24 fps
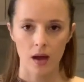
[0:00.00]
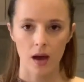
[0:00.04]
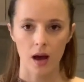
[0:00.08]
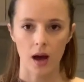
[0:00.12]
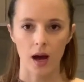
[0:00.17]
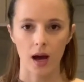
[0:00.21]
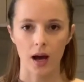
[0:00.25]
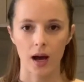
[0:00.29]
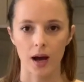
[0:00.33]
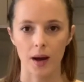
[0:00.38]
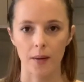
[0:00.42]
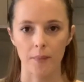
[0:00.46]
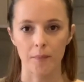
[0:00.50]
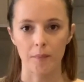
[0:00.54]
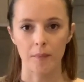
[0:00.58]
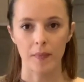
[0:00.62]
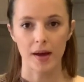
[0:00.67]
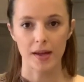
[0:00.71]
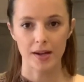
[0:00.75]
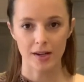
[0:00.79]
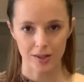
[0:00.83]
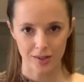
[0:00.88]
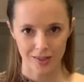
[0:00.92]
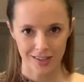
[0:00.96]

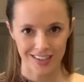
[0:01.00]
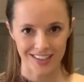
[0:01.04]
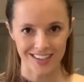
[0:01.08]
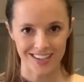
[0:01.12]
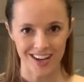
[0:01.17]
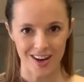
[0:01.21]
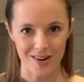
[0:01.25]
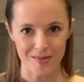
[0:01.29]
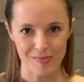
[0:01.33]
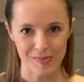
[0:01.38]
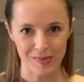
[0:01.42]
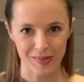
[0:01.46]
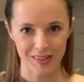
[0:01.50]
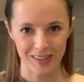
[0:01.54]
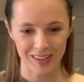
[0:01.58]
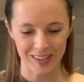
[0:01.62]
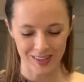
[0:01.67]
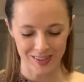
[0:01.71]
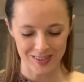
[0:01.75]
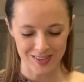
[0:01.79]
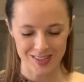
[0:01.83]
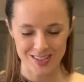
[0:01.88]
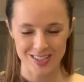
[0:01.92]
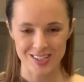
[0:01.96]
And I'll get an up
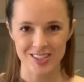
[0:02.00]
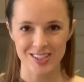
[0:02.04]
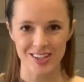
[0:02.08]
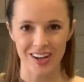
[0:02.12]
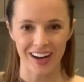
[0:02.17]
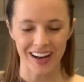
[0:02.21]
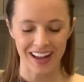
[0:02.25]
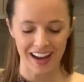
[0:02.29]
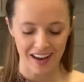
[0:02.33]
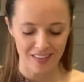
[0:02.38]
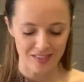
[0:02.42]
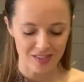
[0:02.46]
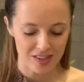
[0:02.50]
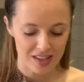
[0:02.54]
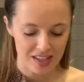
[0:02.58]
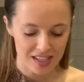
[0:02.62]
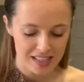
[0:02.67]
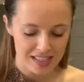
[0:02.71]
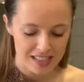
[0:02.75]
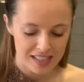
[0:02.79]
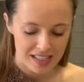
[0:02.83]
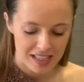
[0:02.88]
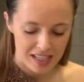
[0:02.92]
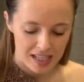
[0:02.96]
close shot after this.
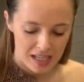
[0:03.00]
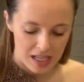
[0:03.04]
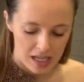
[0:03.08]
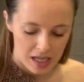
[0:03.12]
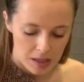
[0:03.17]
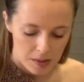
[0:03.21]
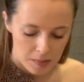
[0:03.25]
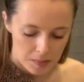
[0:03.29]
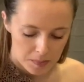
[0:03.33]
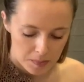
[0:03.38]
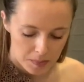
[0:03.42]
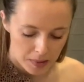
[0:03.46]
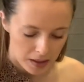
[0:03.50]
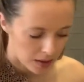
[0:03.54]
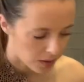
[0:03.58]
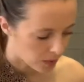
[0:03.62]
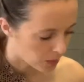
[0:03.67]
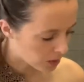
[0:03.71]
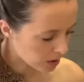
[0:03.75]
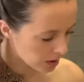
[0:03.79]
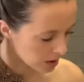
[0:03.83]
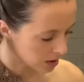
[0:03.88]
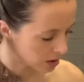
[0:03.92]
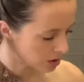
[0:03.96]
But we're
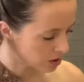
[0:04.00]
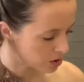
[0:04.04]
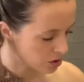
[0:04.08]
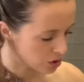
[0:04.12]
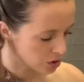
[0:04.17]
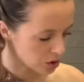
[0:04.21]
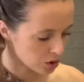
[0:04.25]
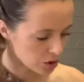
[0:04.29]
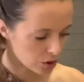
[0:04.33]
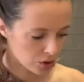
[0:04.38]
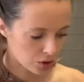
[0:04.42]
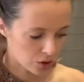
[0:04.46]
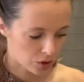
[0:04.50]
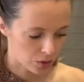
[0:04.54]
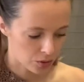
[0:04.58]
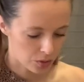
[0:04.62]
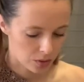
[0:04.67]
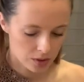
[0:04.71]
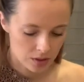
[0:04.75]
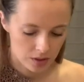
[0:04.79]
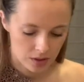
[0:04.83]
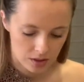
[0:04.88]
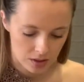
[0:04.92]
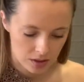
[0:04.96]
gonna
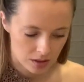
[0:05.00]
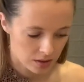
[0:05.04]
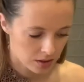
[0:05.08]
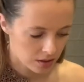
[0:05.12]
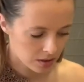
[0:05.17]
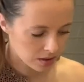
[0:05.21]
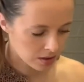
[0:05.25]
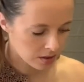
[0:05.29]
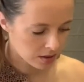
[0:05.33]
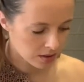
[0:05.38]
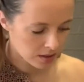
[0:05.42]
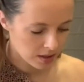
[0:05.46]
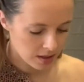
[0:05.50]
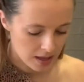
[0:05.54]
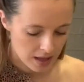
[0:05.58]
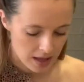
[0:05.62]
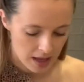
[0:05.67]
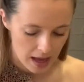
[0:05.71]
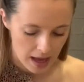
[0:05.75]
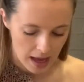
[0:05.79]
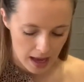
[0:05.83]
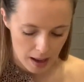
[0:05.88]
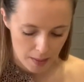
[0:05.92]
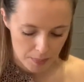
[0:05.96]
do
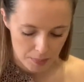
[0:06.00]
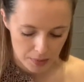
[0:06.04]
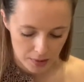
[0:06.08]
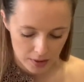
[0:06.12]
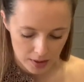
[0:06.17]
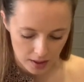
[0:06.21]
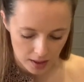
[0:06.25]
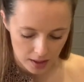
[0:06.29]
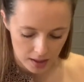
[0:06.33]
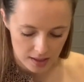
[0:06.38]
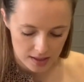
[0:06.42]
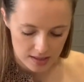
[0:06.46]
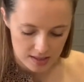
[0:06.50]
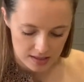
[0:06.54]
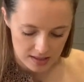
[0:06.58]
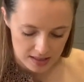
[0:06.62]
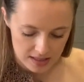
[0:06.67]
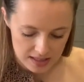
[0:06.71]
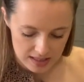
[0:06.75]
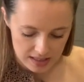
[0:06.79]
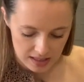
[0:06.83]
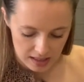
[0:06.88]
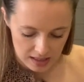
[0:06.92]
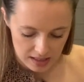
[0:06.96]
apricots on the
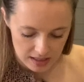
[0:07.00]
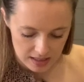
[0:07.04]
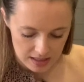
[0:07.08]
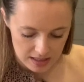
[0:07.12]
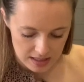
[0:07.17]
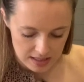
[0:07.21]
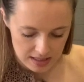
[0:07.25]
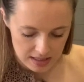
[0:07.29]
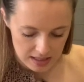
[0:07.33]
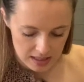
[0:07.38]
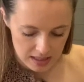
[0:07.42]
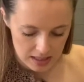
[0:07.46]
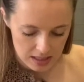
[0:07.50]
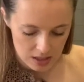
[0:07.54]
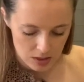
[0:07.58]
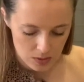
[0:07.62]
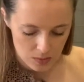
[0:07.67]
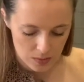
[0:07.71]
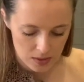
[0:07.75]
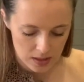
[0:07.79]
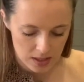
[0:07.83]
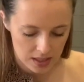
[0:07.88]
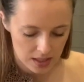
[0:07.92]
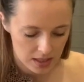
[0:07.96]
side of this
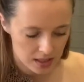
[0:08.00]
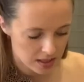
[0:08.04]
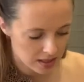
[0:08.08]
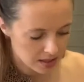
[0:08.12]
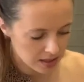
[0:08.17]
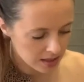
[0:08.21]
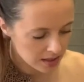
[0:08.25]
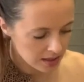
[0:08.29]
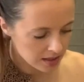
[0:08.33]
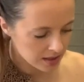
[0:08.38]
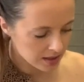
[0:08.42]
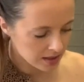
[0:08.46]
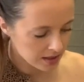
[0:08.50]
kiwi.